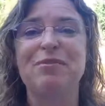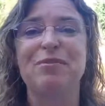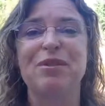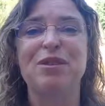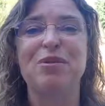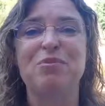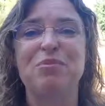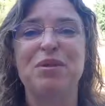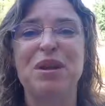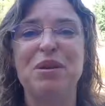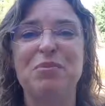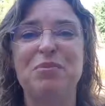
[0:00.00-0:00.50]

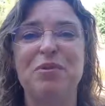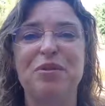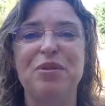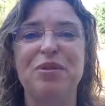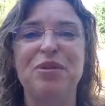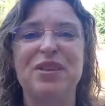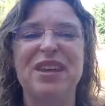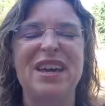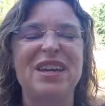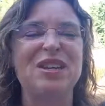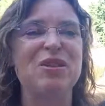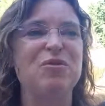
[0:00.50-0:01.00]
with people
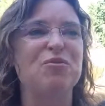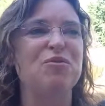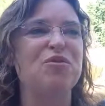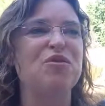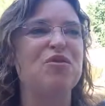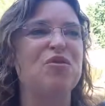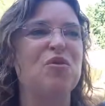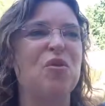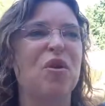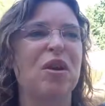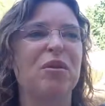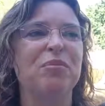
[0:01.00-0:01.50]
that you
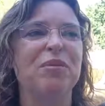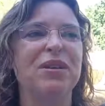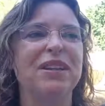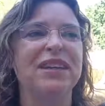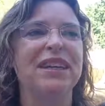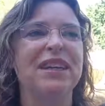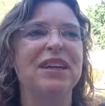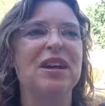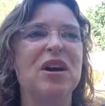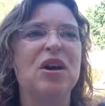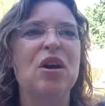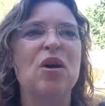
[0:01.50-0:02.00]

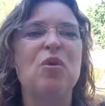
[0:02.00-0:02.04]
normally